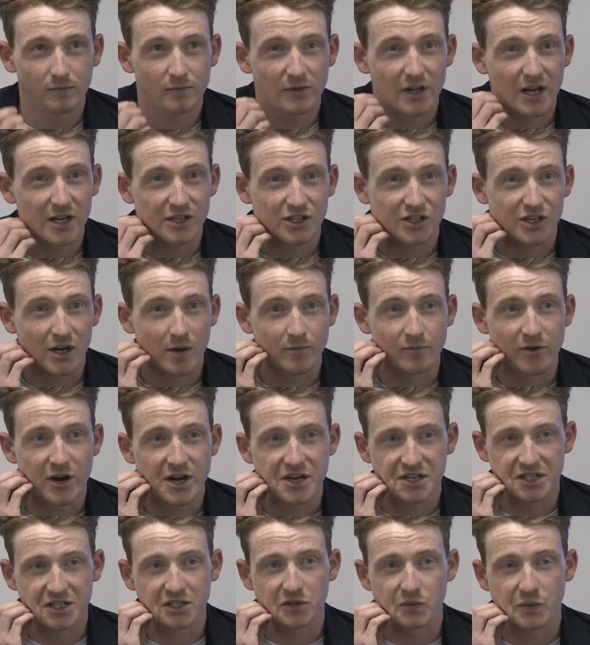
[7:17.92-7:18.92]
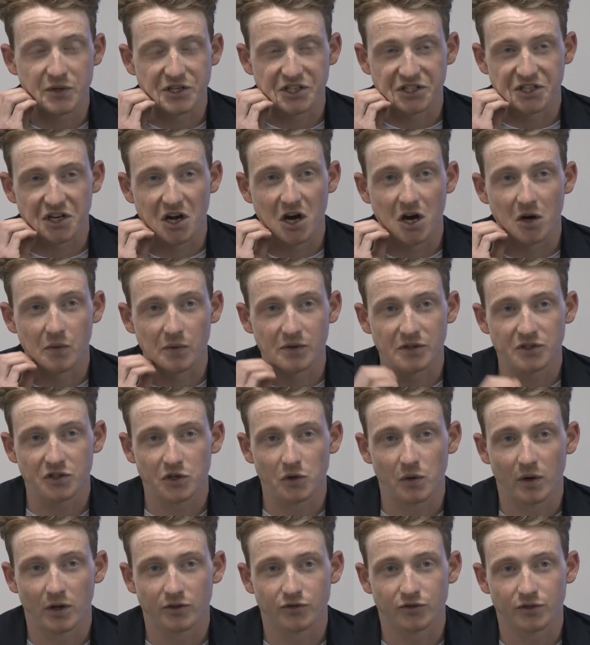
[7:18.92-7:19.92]
there's some races we start with
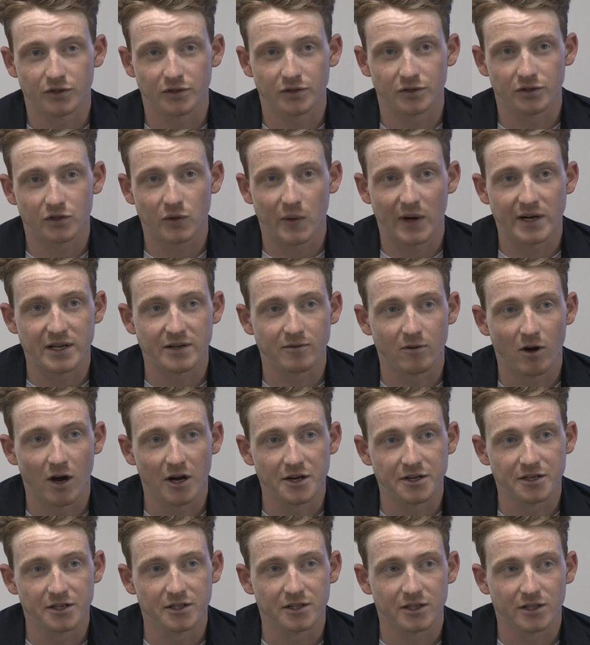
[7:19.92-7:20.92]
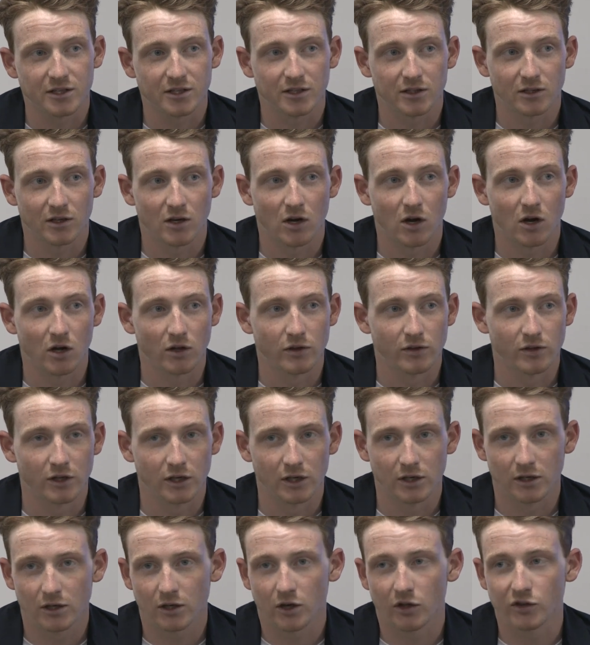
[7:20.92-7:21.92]
two hundred and twenty riders on
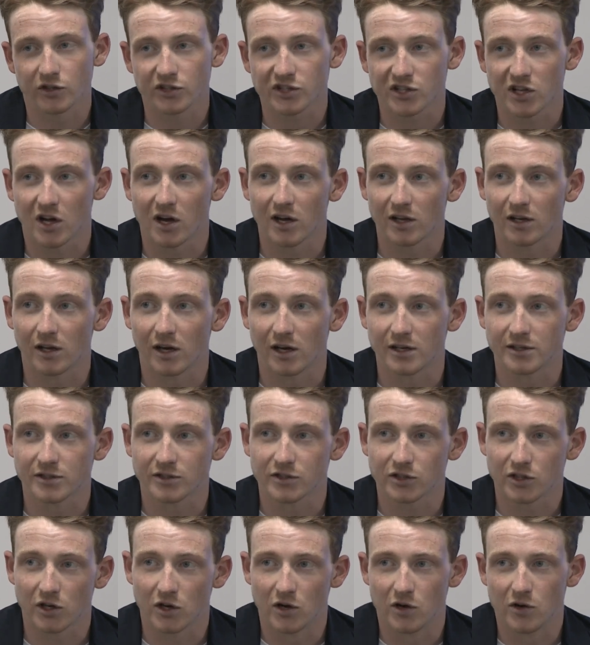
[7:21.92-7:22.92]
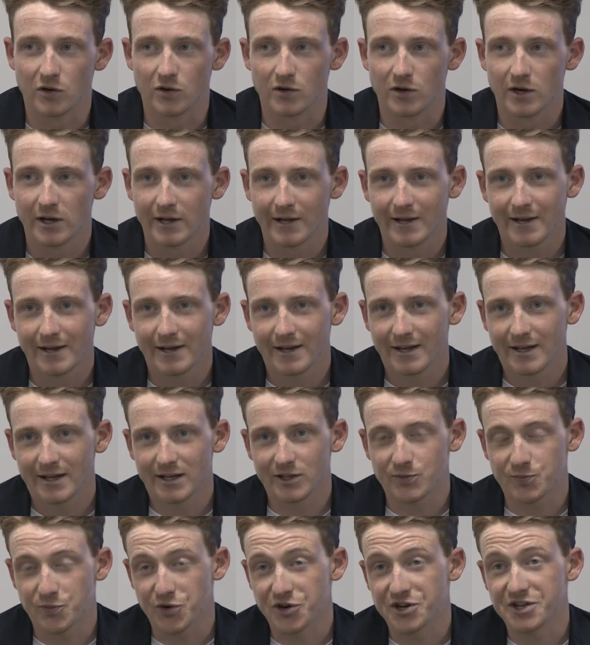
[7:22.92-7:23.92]
the, on the start line, so
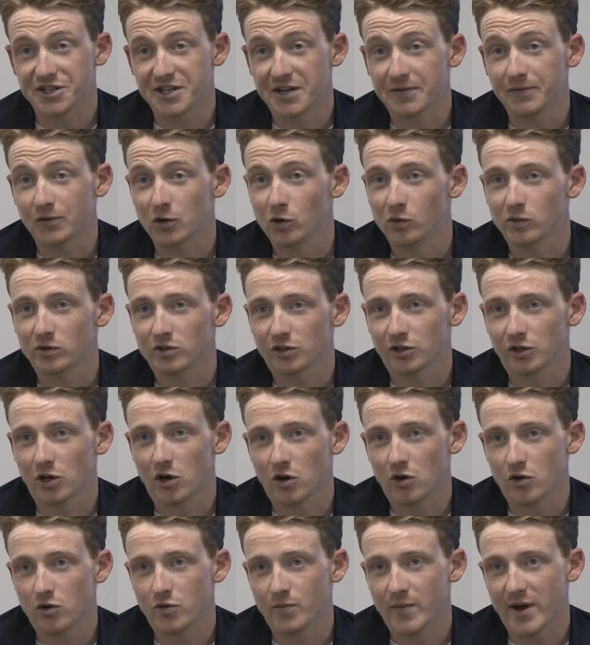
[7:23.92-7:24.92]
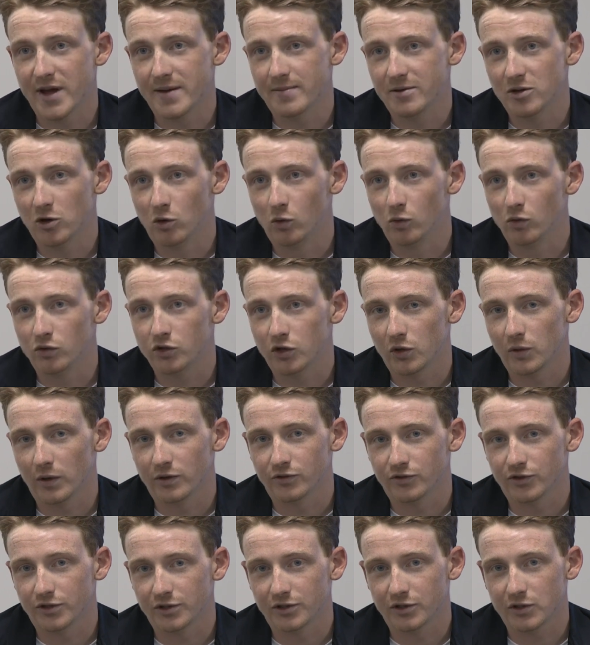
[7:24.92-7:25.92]
it's pretty difficult to know maybe all two
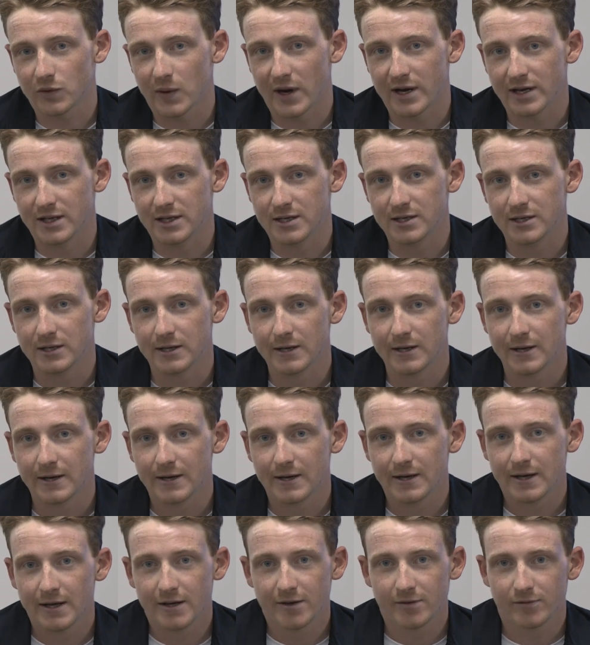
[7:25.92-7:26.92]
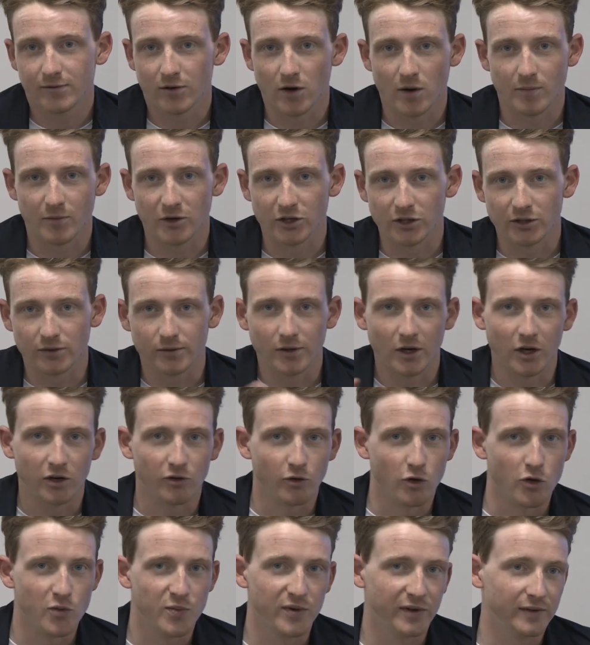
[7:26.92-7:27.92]
hundred and twenty from a, a
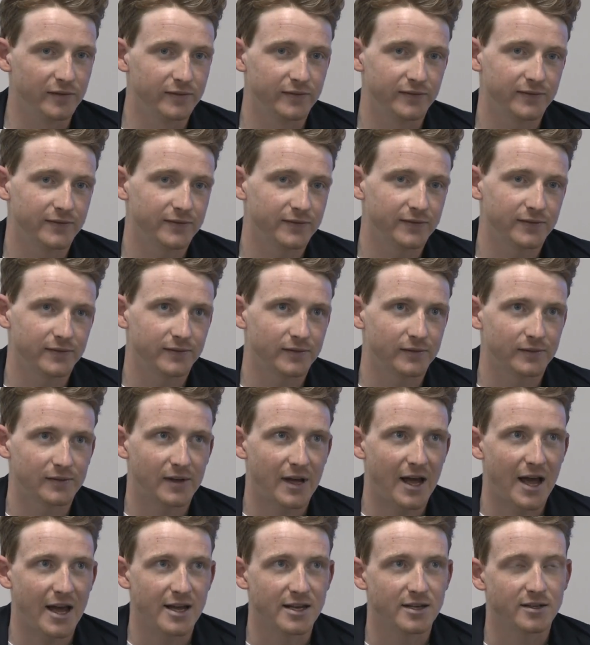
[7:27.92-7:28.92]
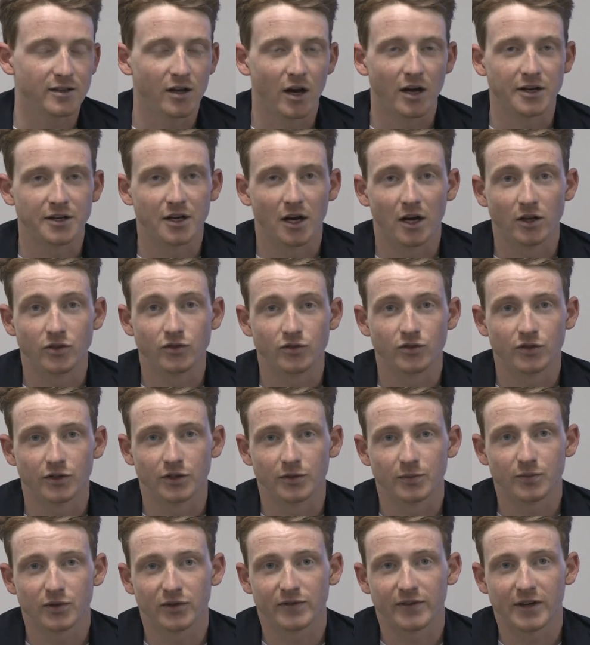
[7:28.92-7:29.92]
group of eight, nine
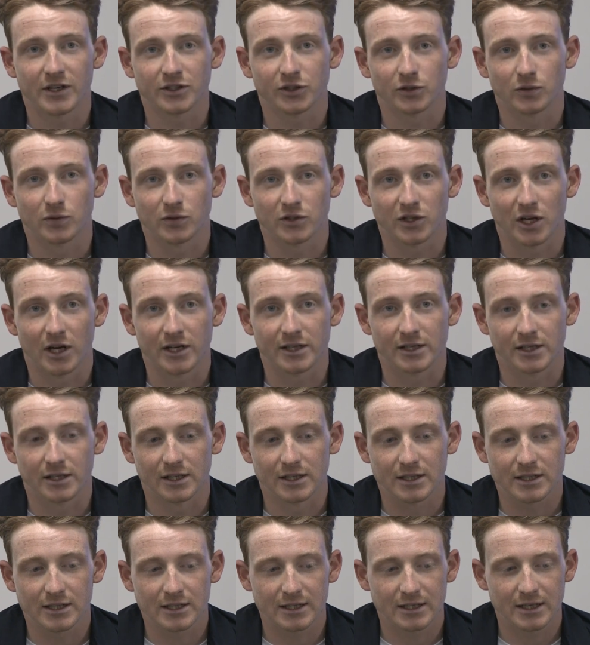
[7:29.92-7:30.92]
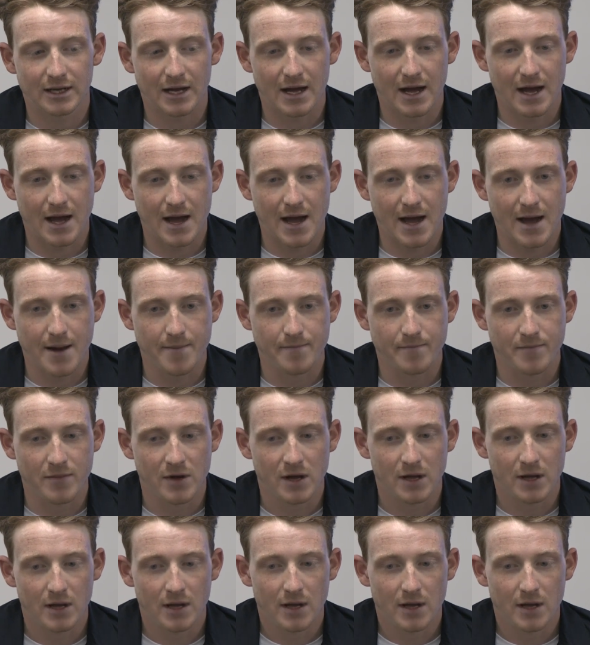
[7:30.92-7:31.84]
hundred professional cyclists. Um,